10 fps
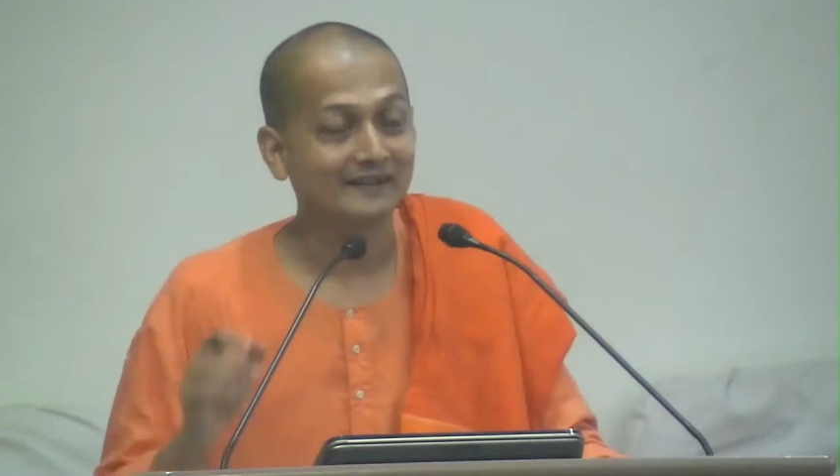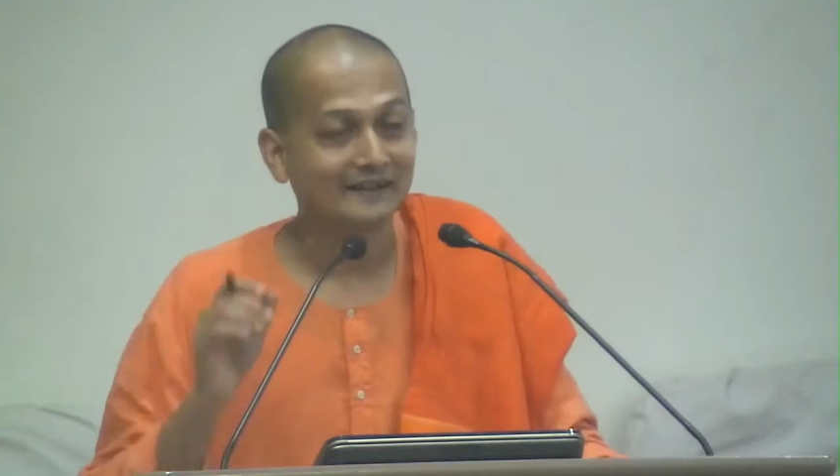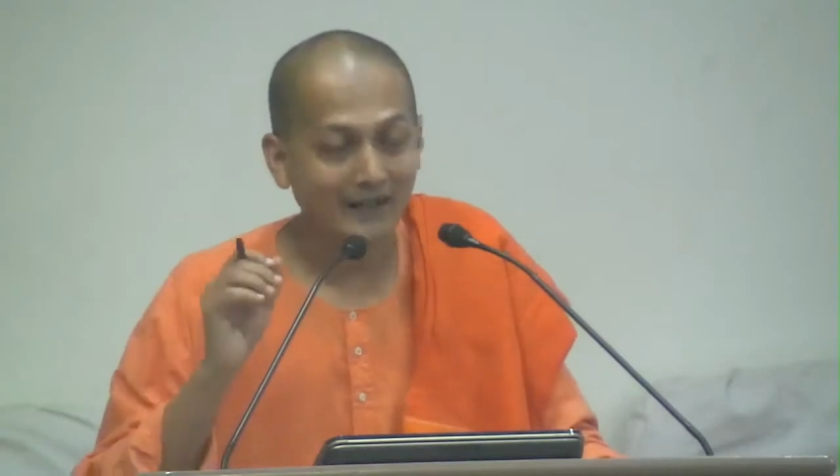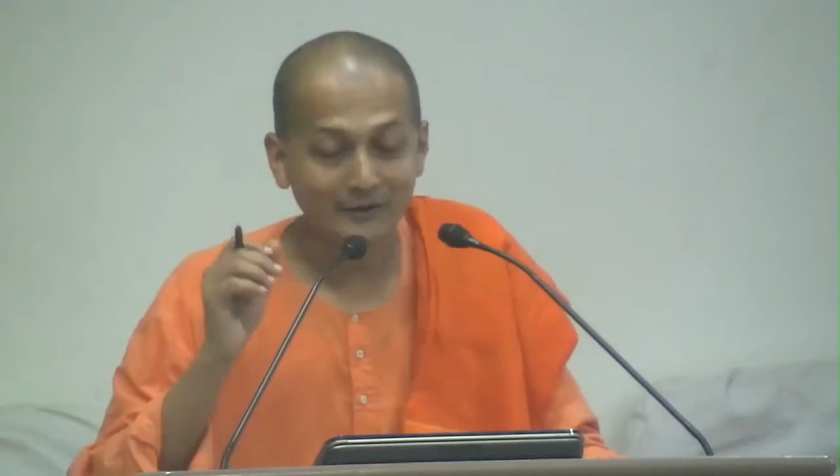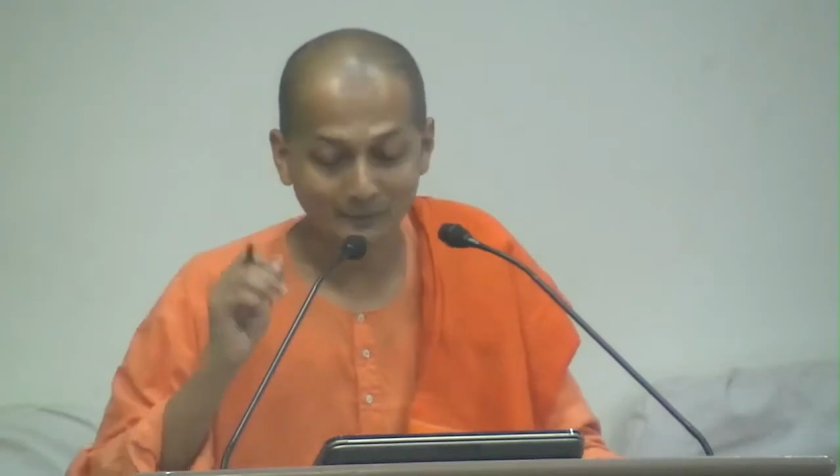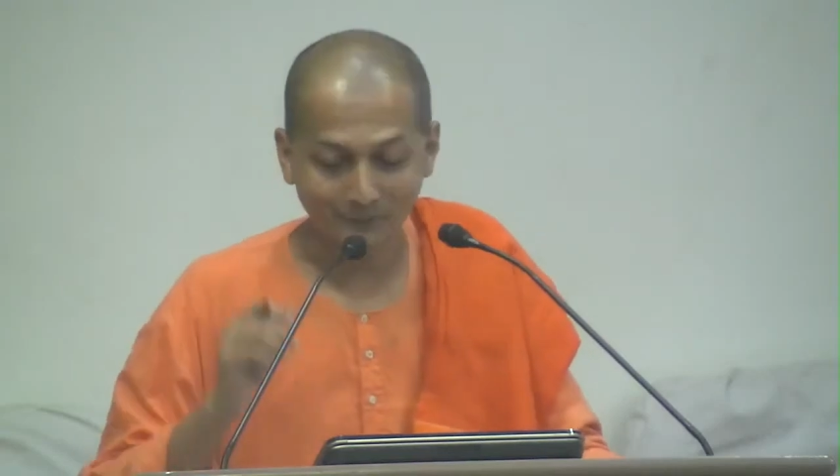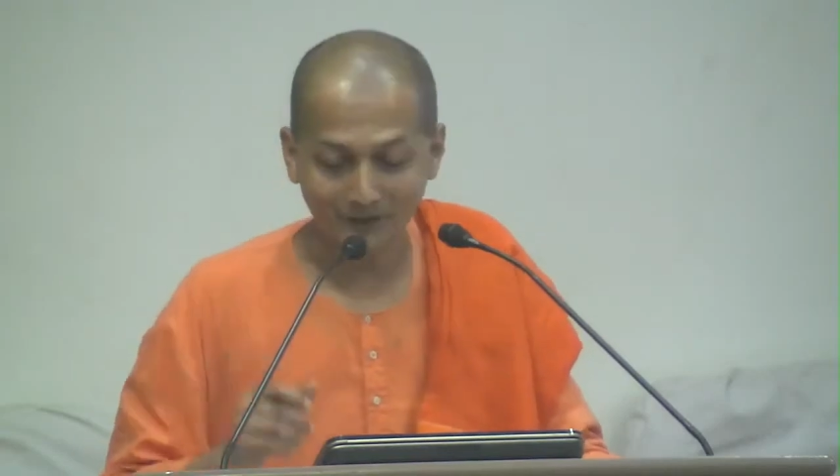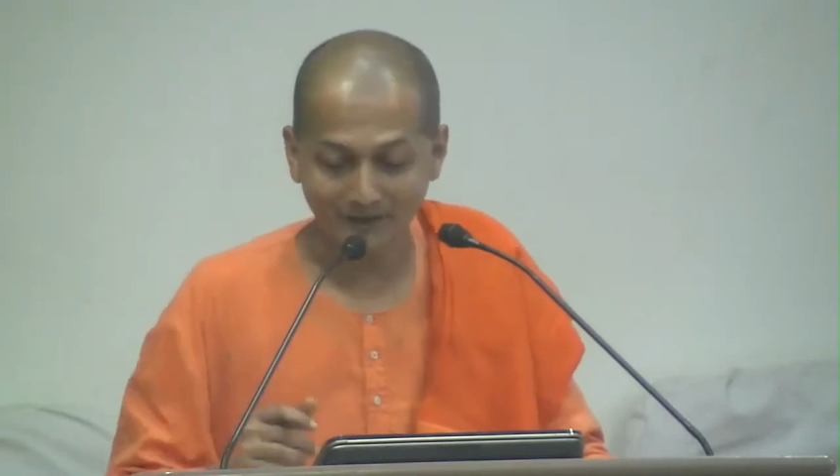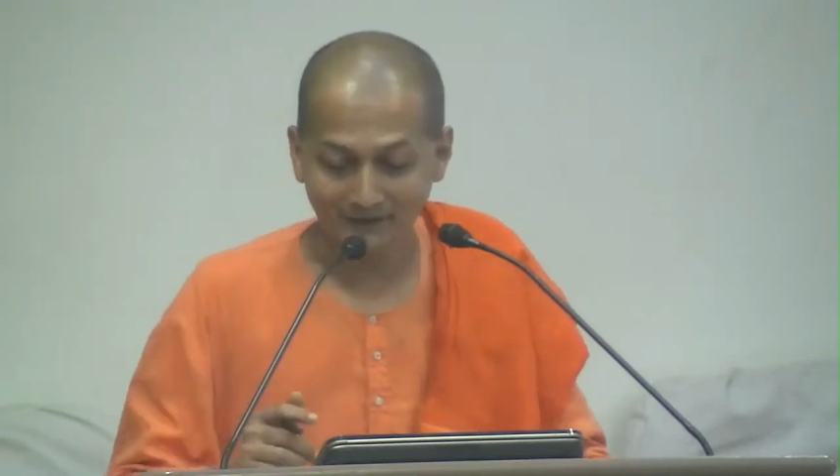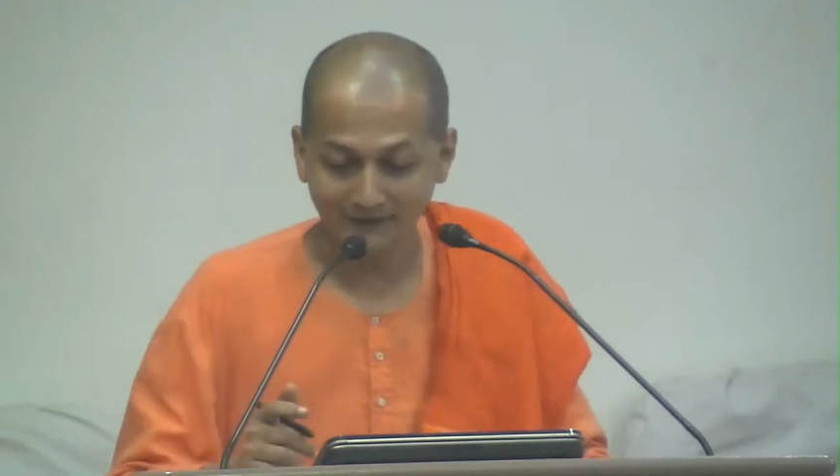now the
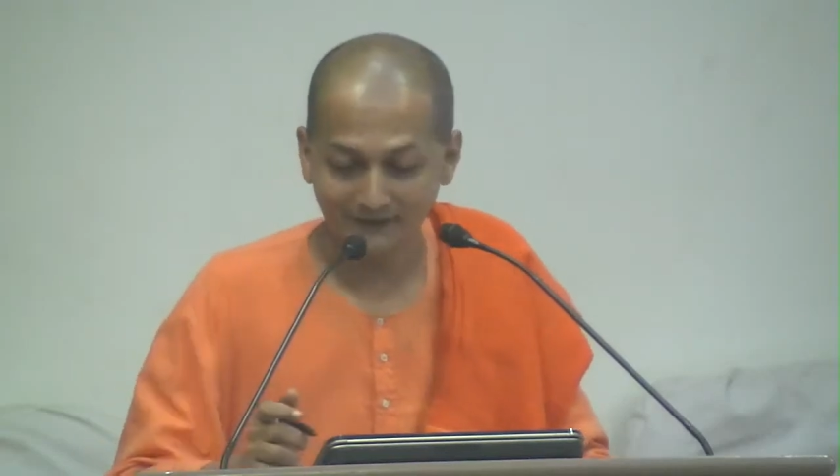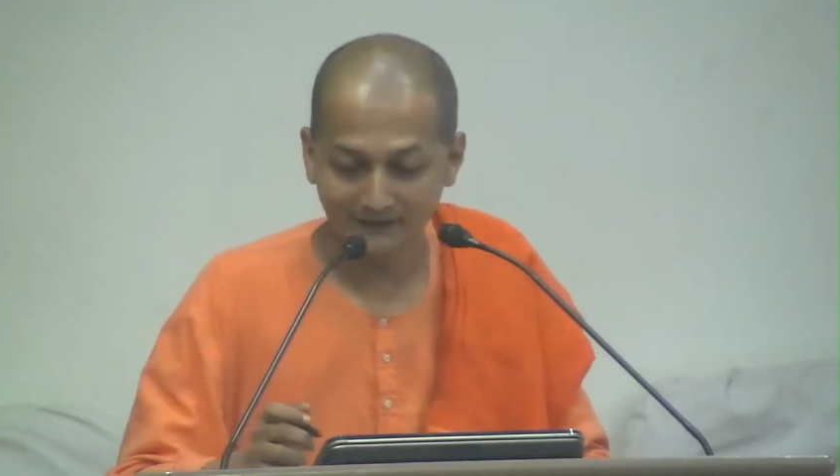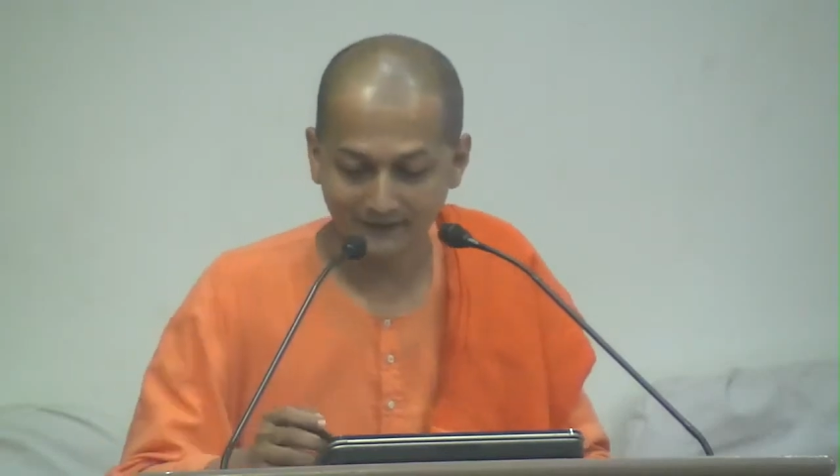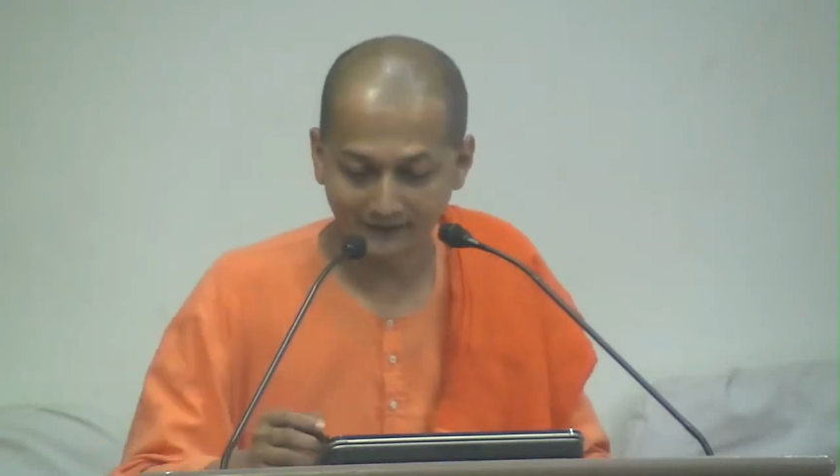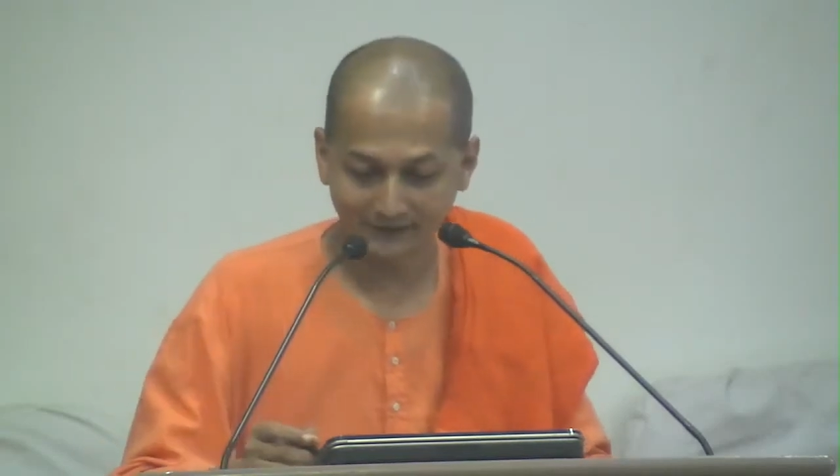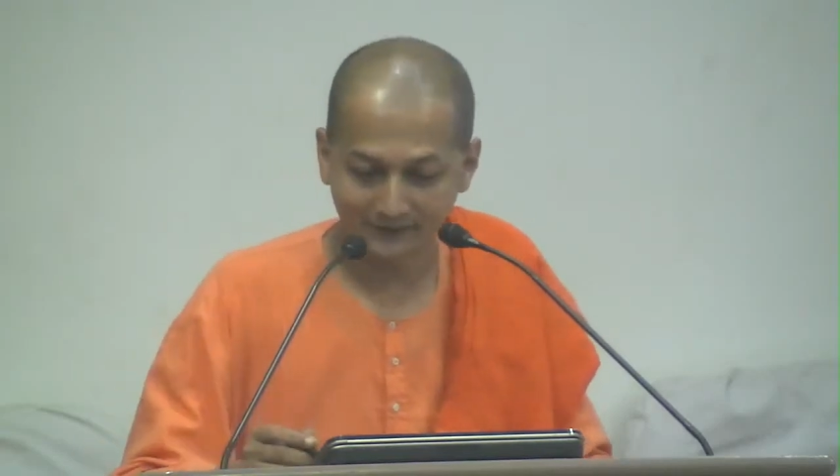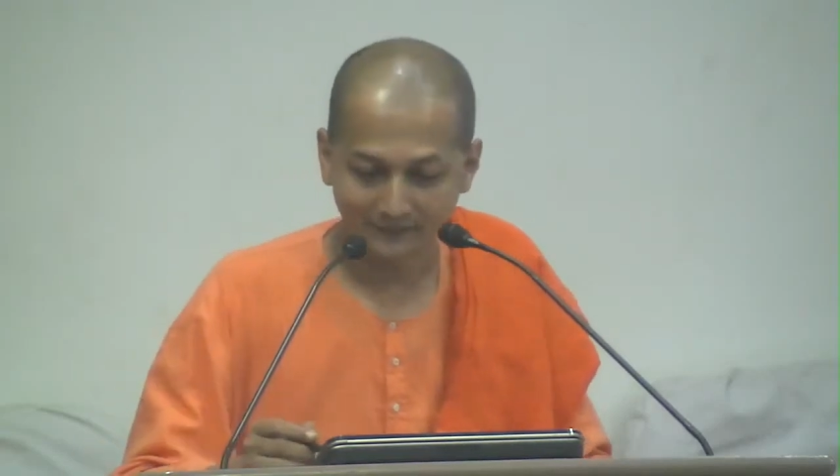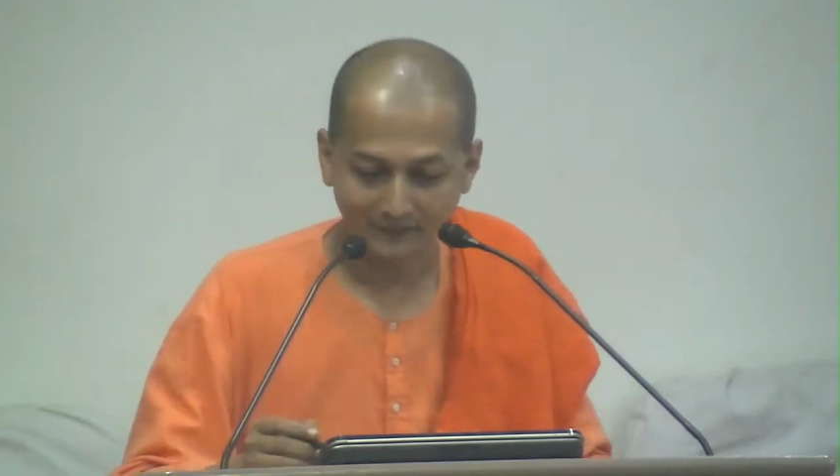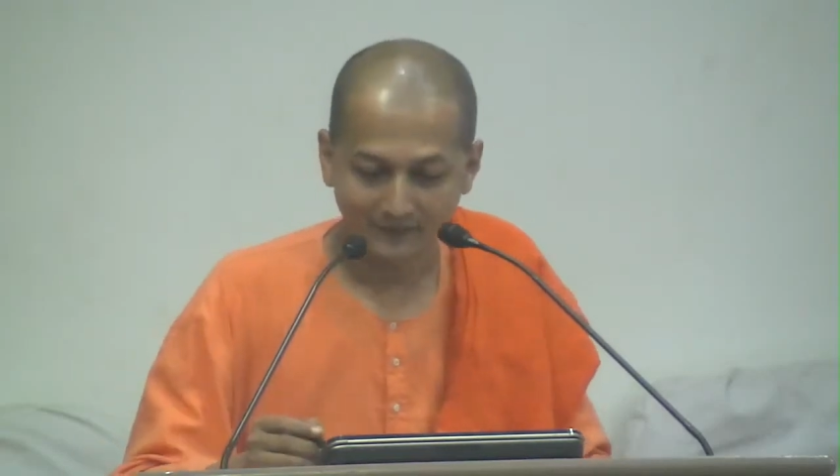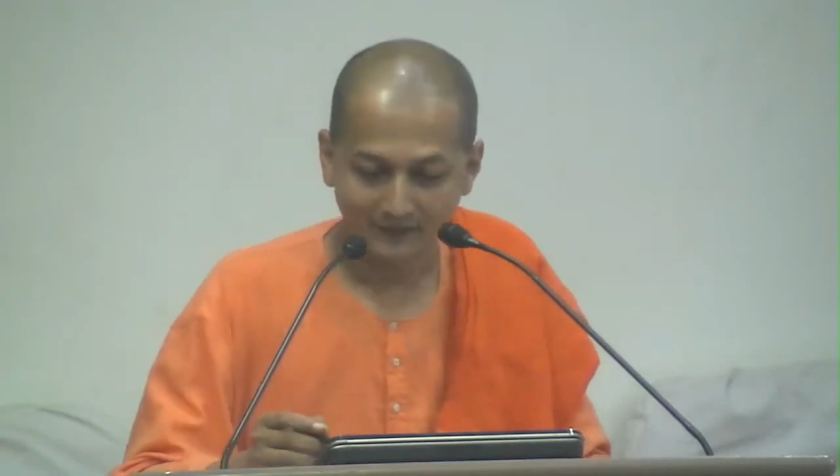point is this,
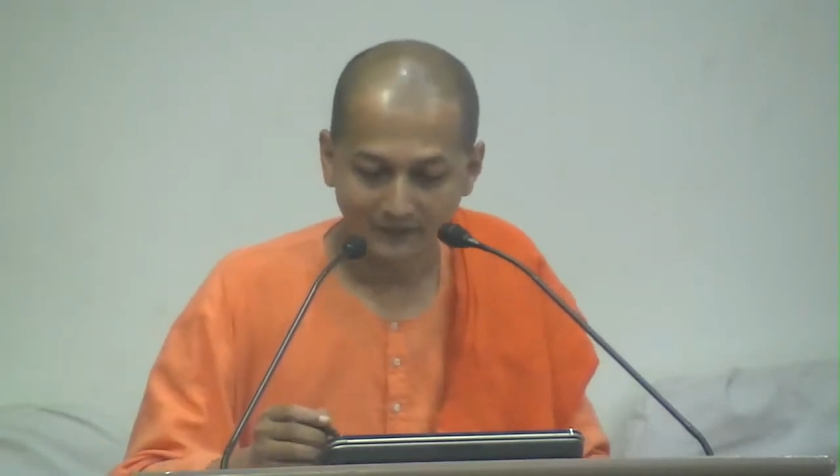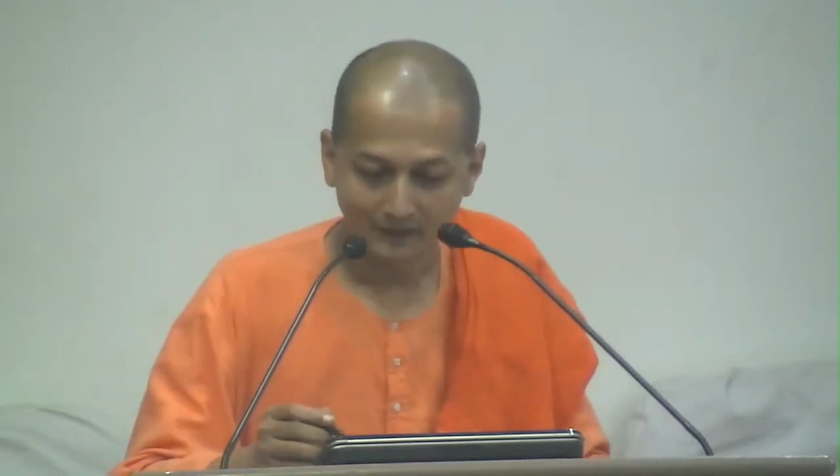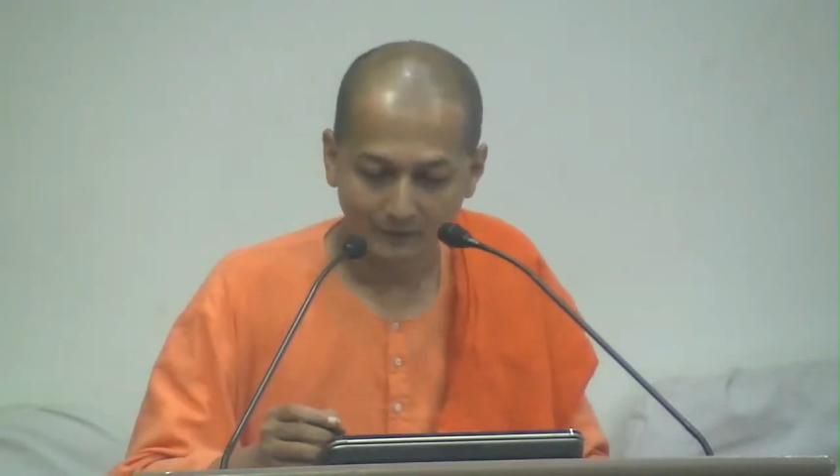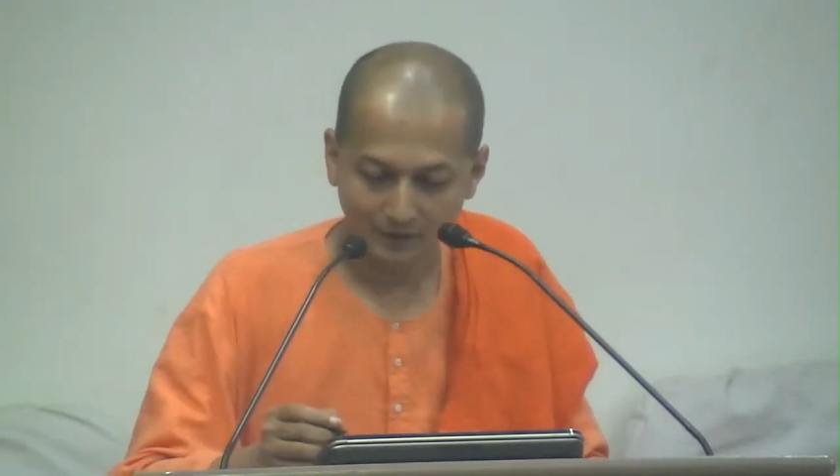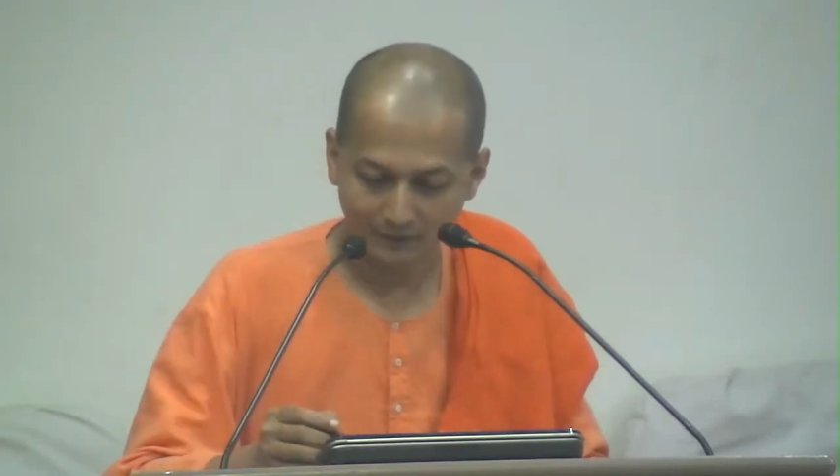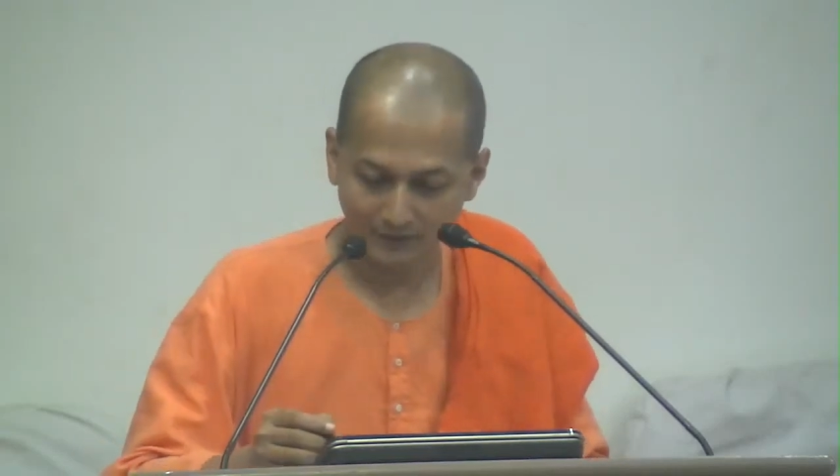what we